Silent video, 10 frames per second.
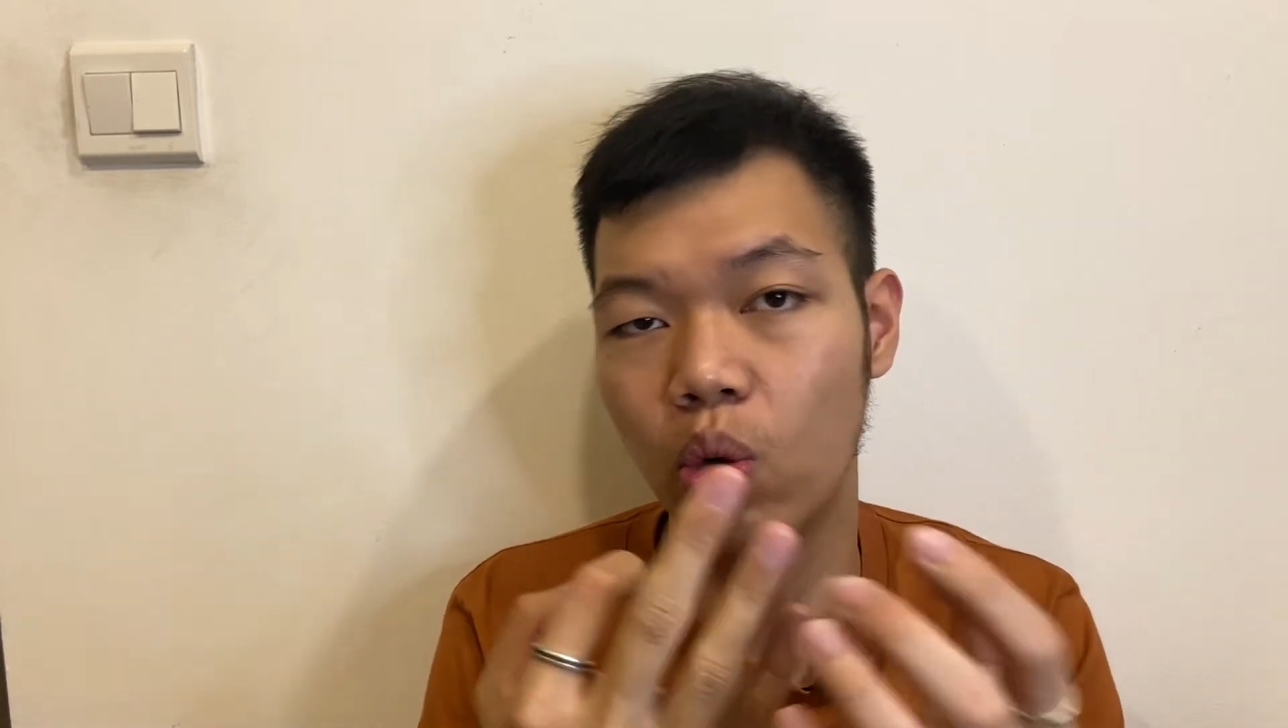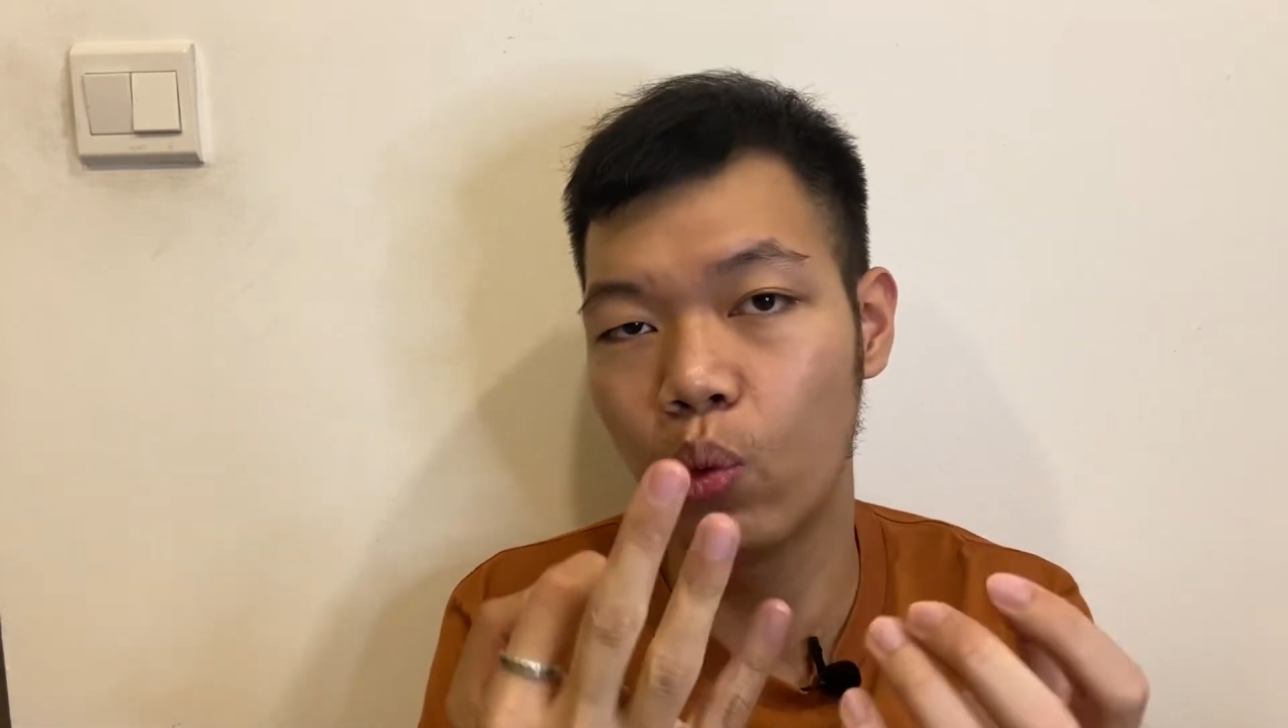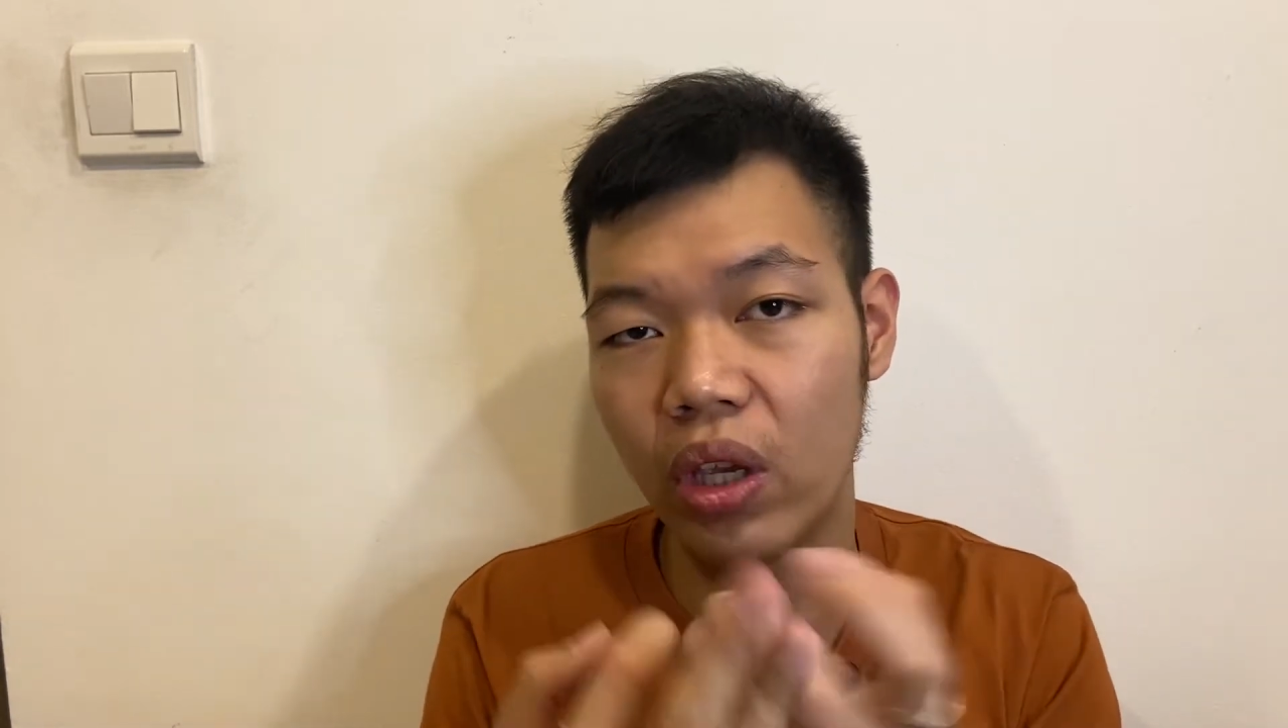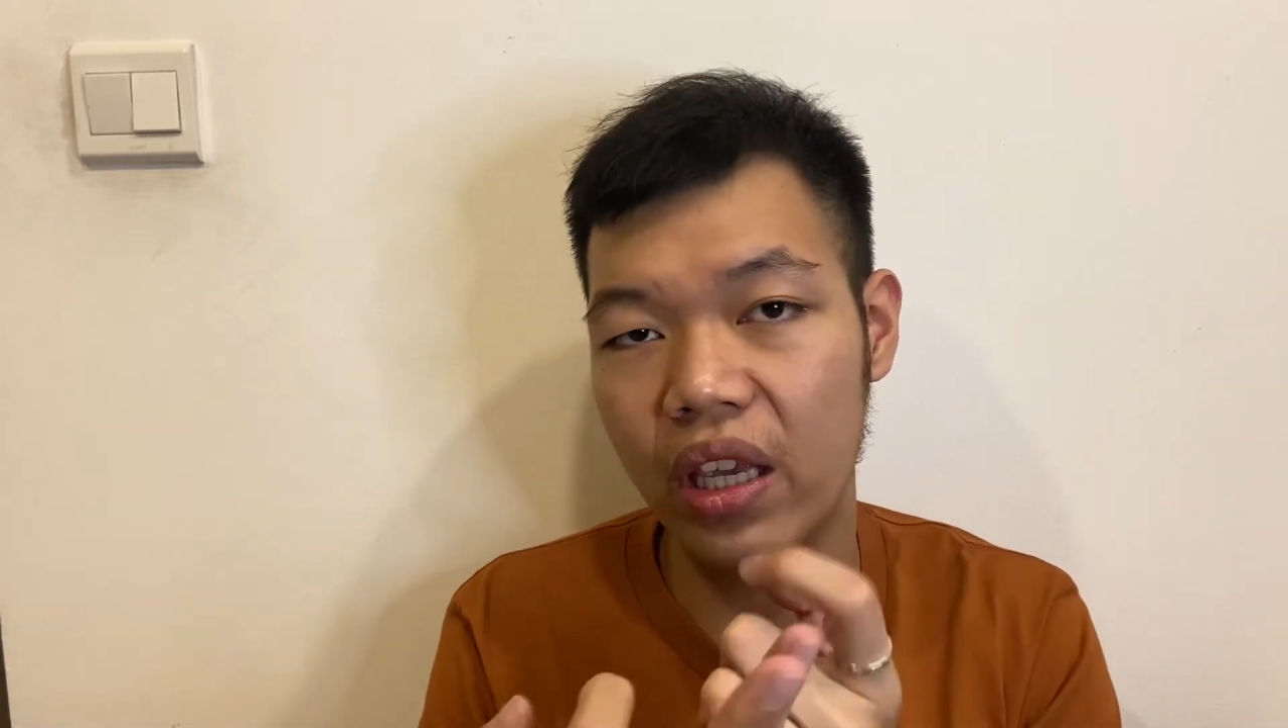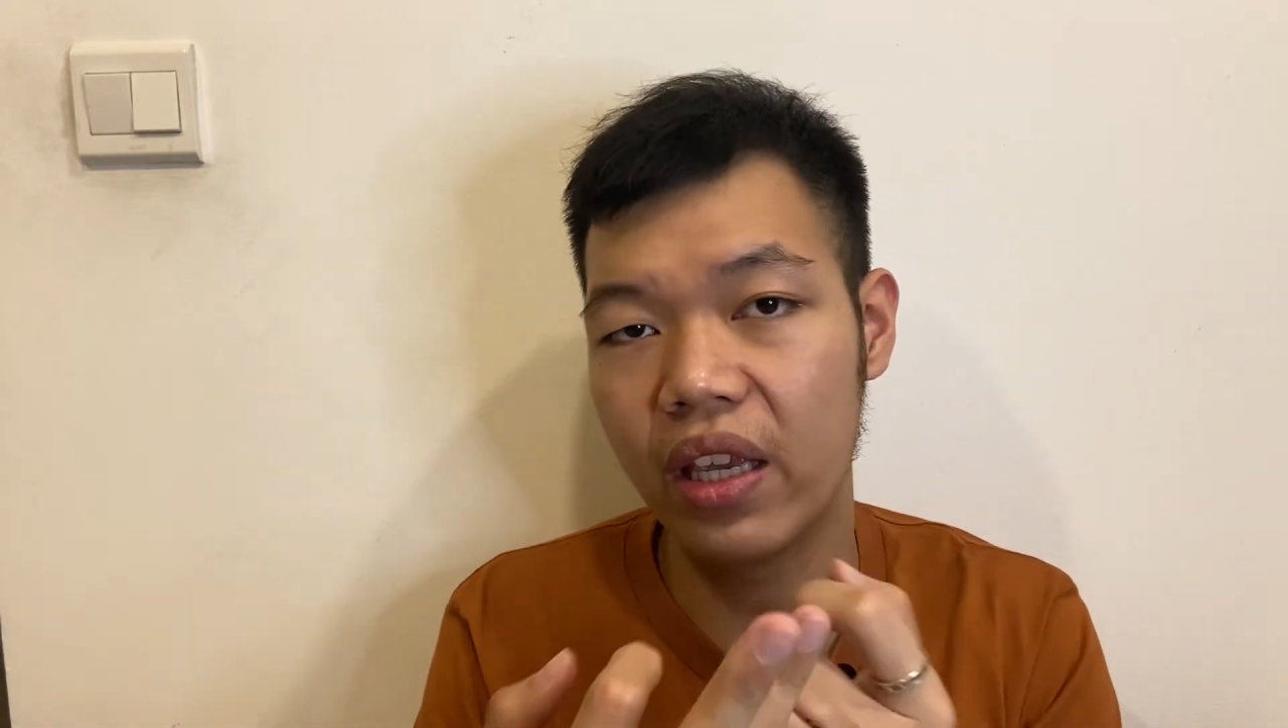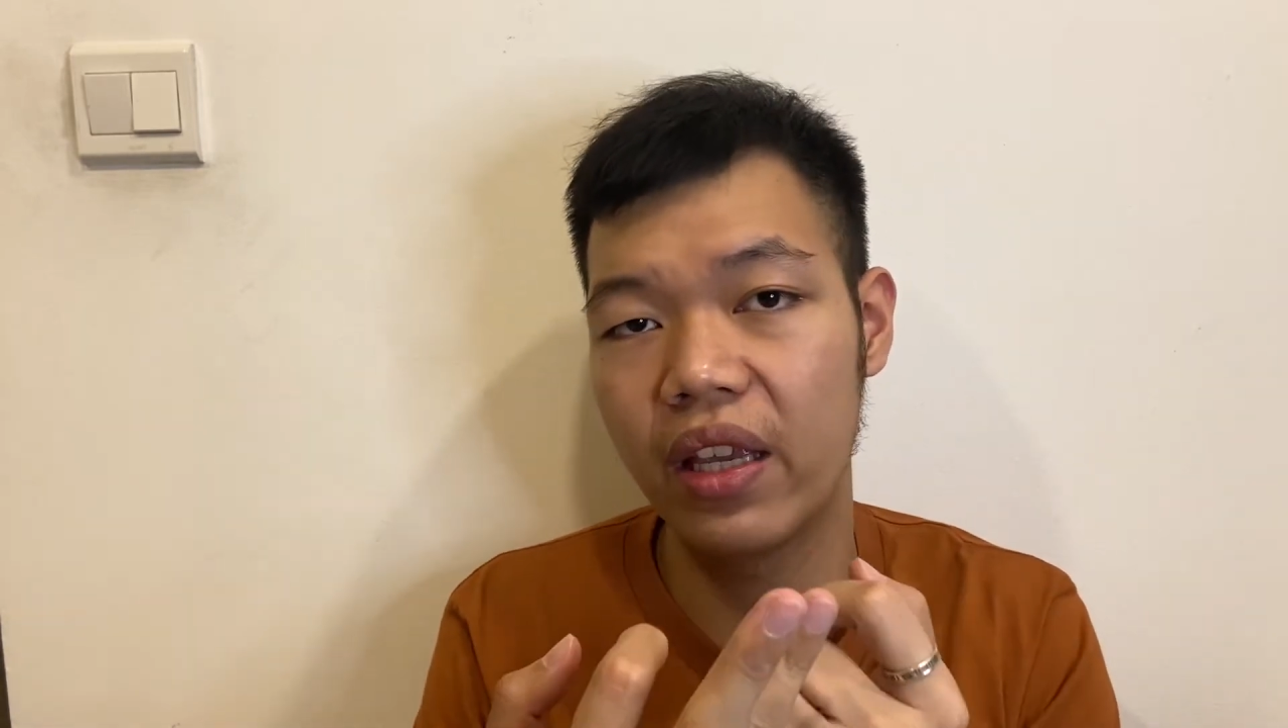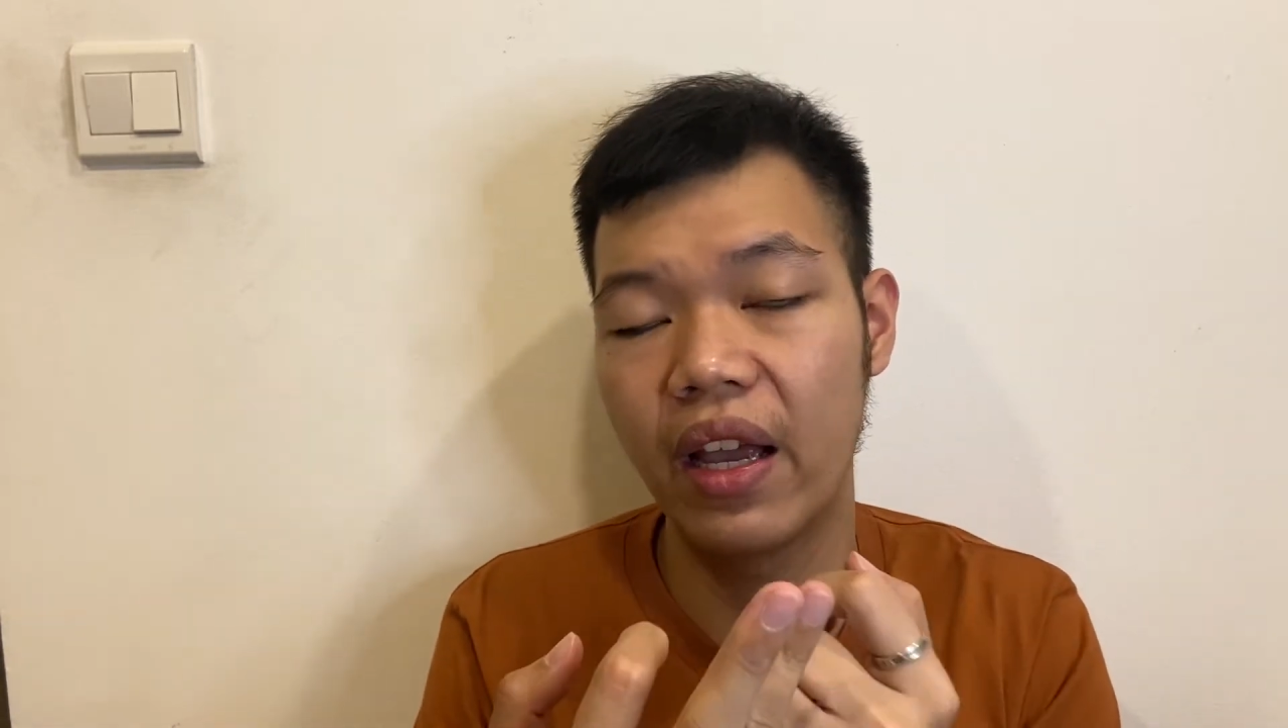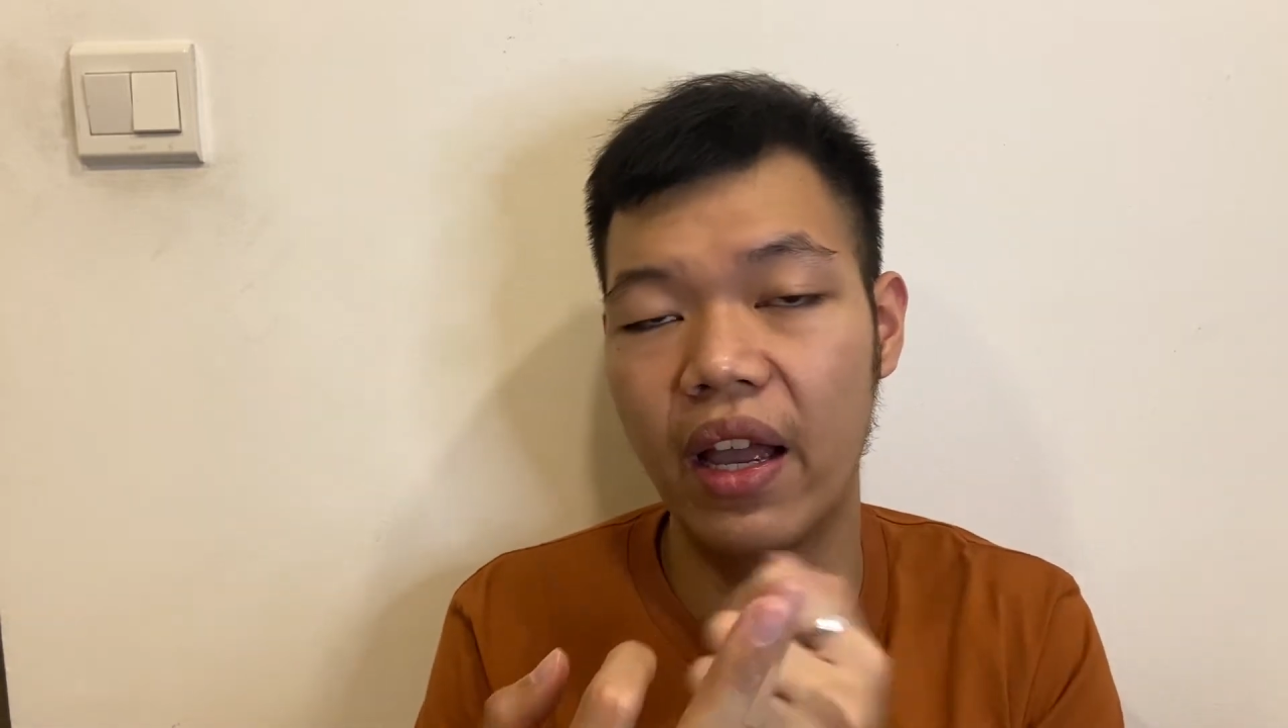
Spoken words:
we,